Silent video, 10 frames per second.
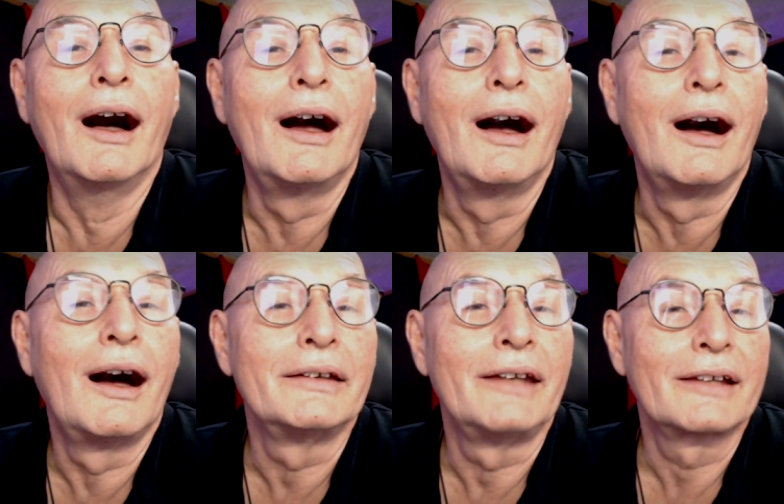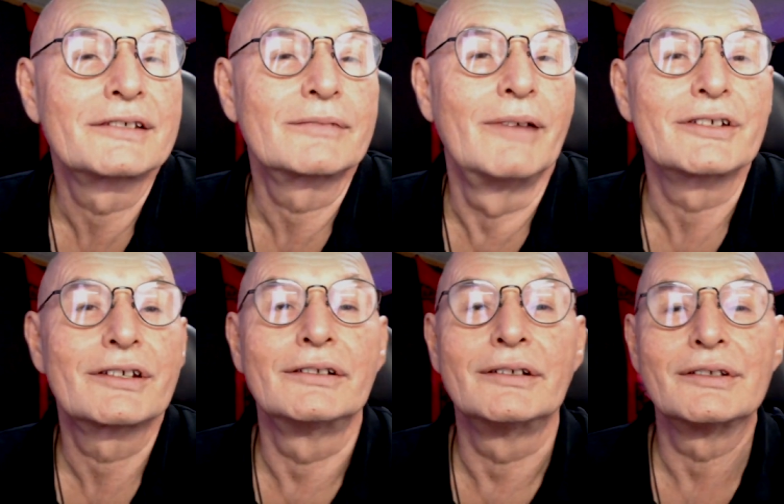Uh, next
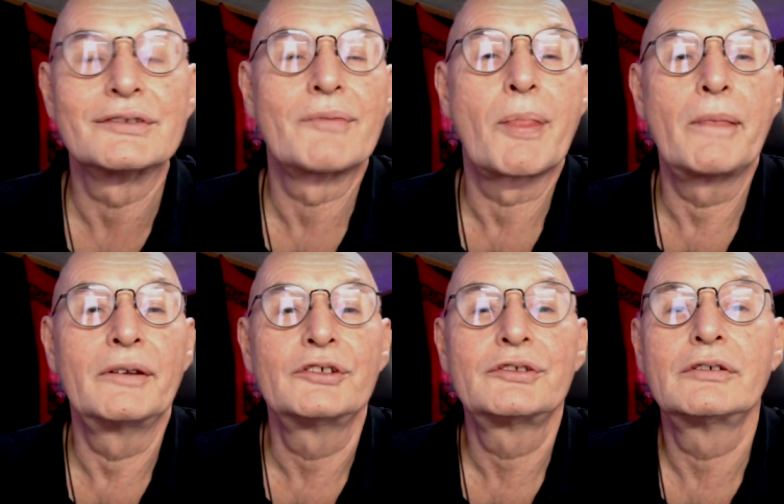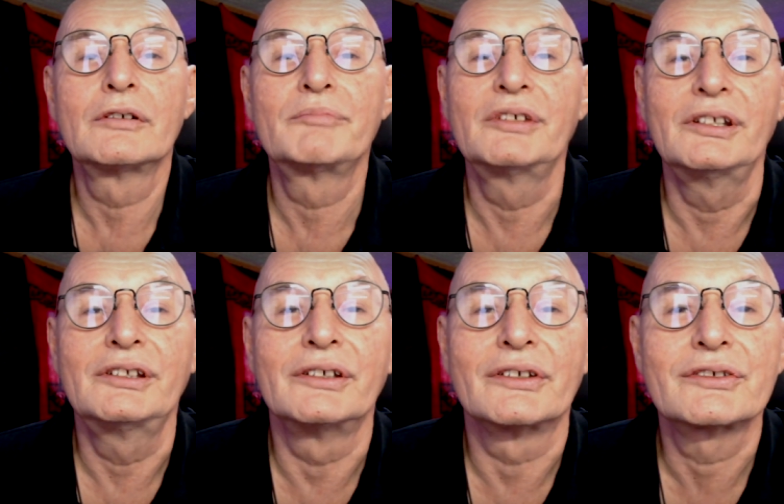question is, is your
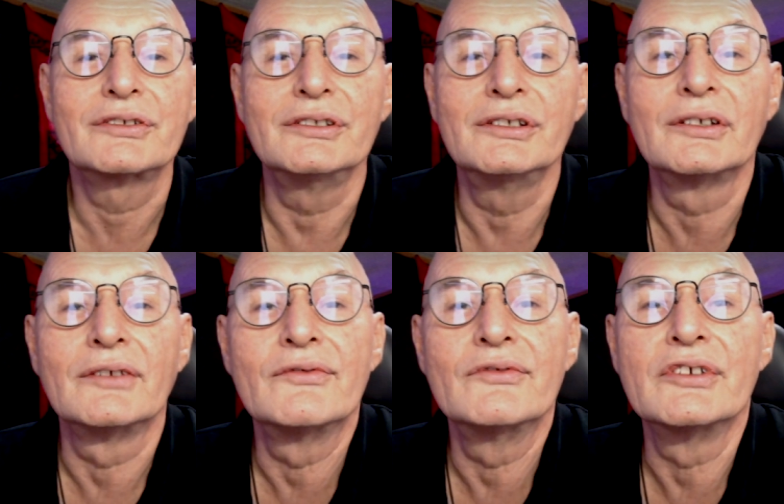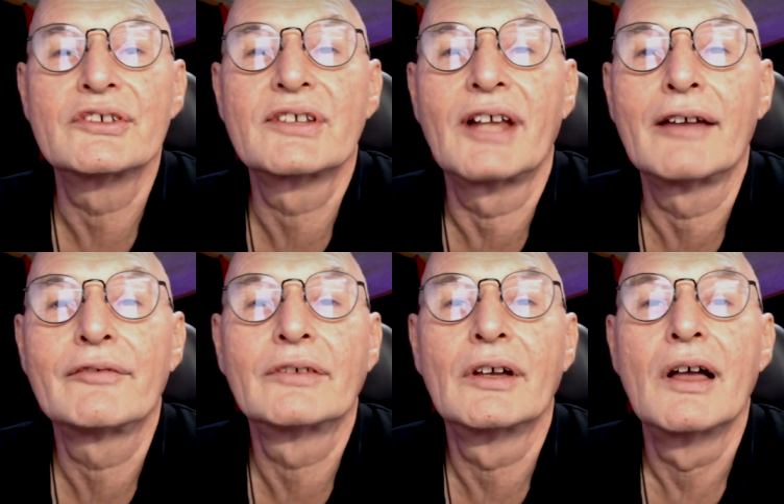PTSD in this
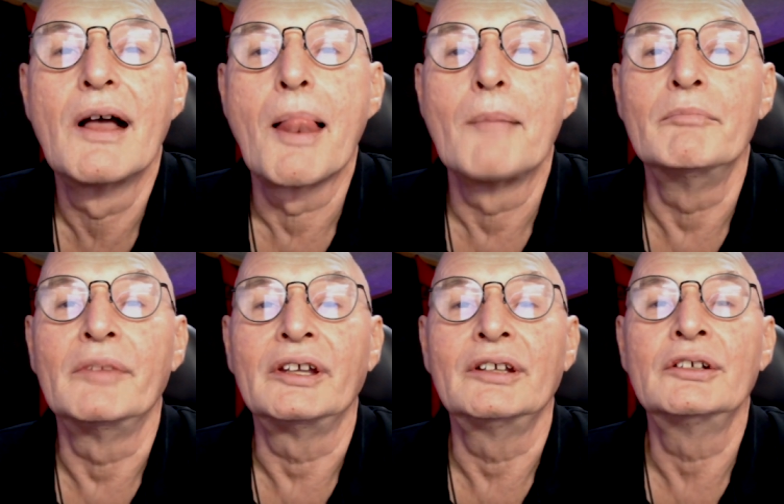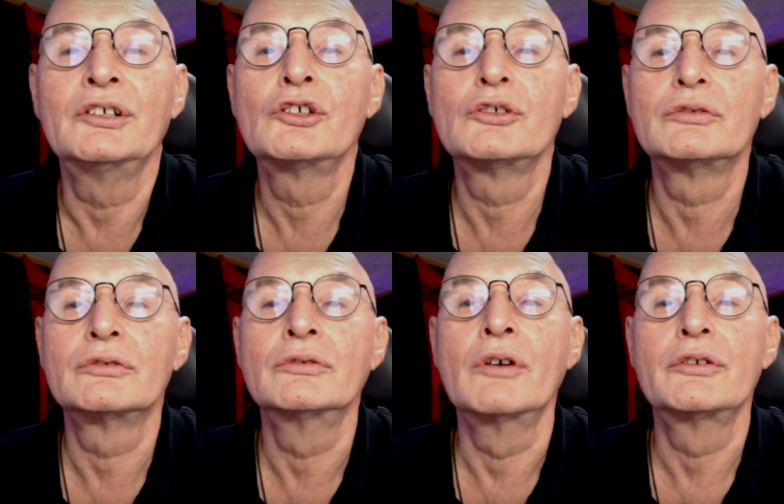life mainly
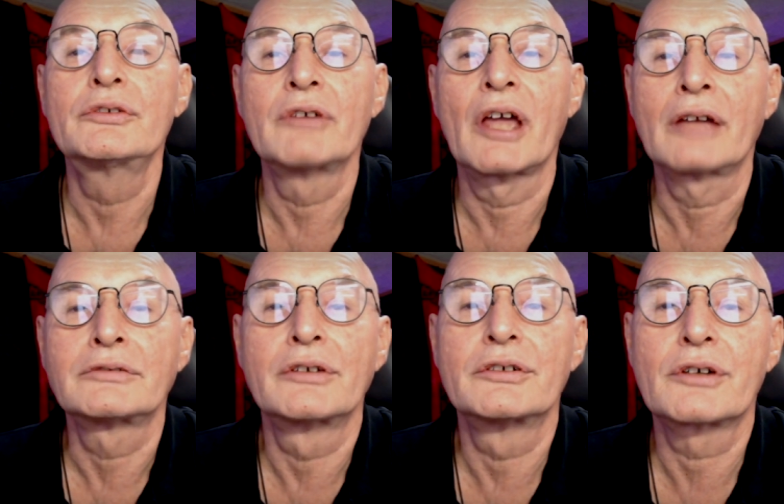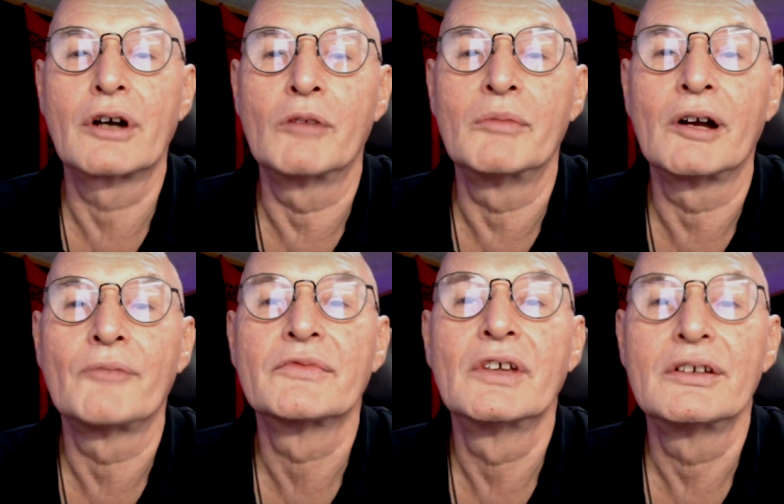due to head trauma?
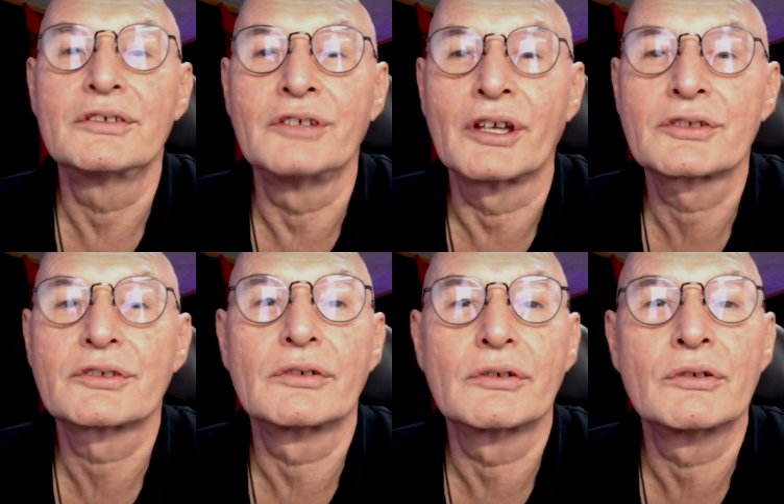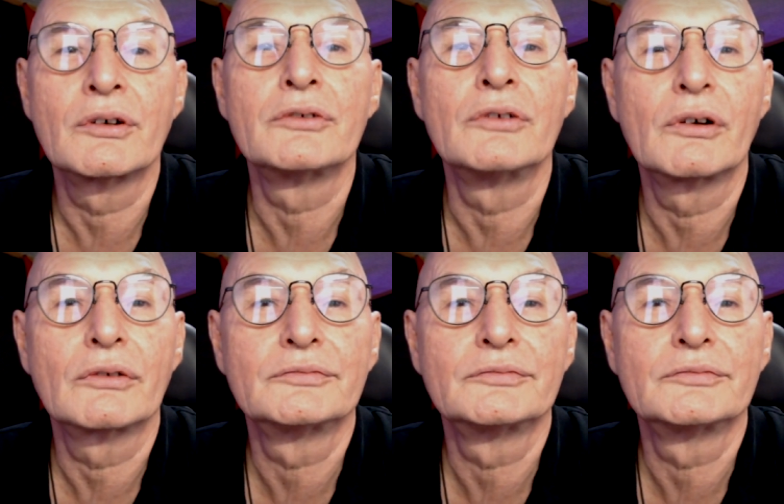Yes or no?